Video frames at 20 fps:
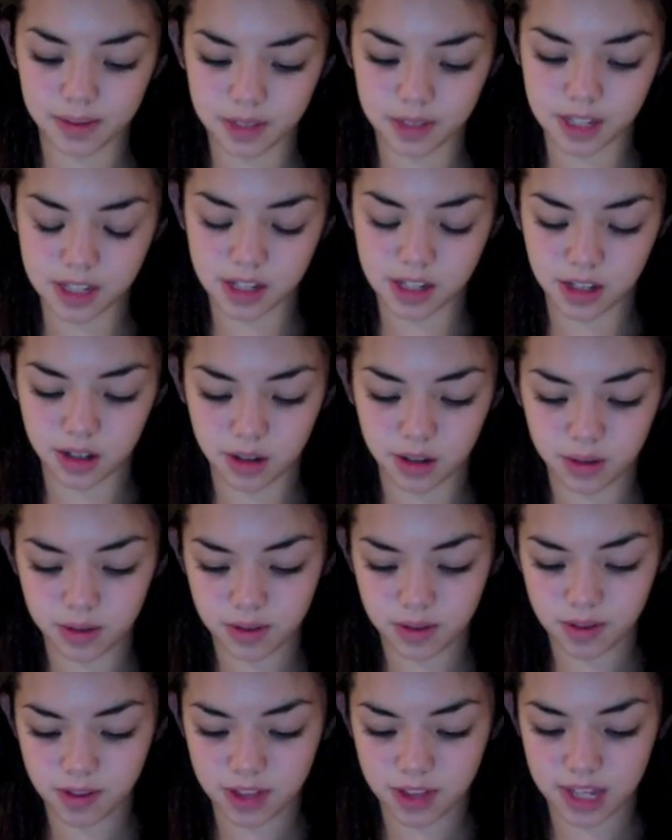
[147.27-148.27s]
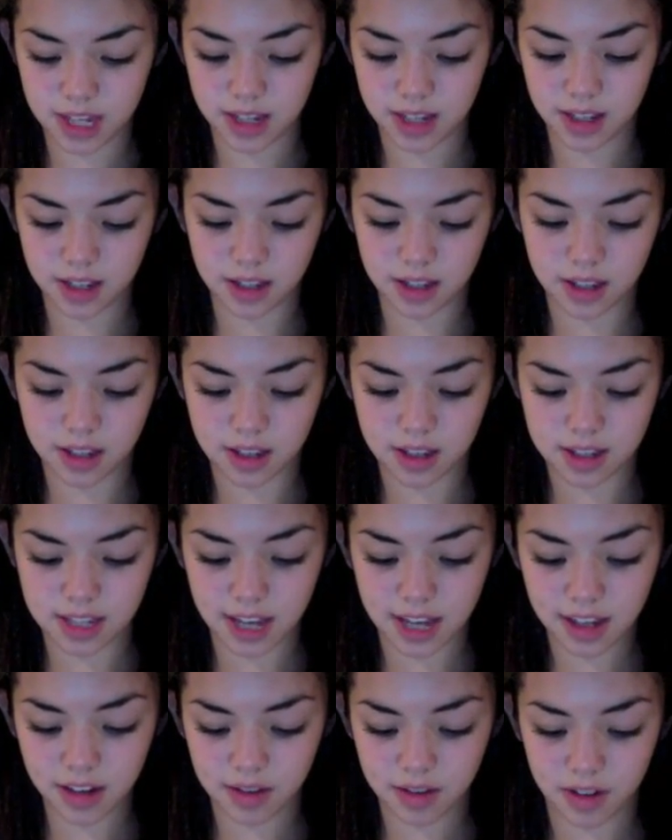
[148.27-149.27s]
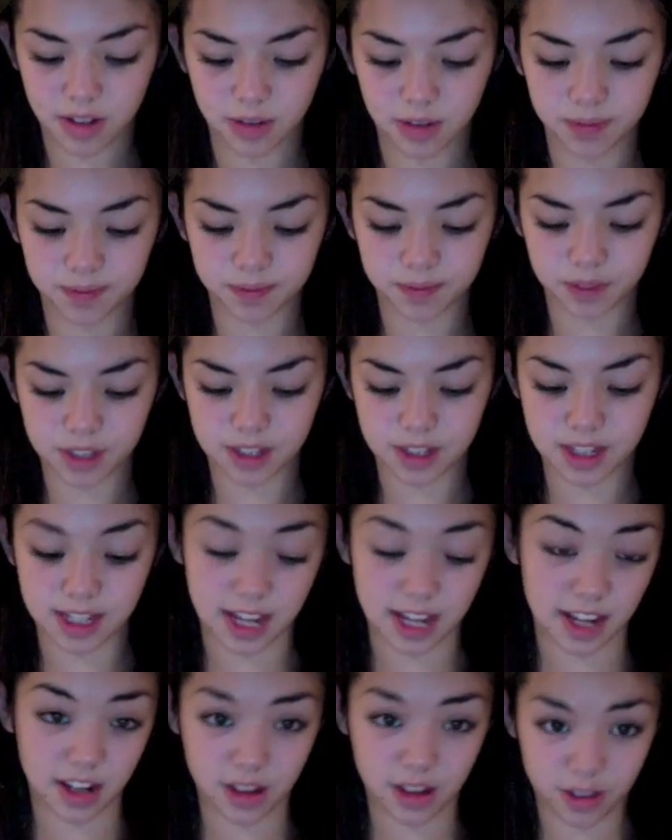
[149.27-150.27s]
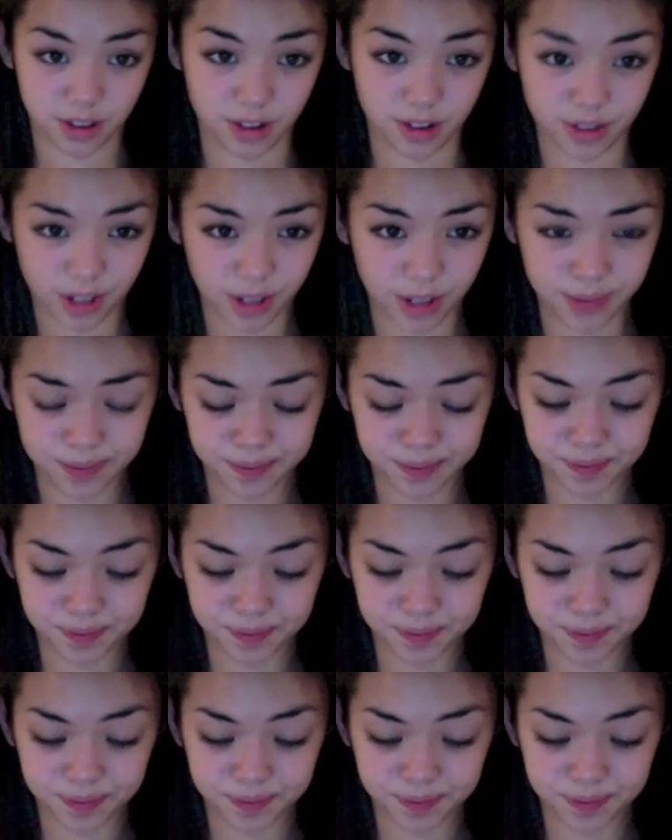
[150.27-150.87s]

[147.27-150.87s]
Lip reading: To do the second row, the second and third row,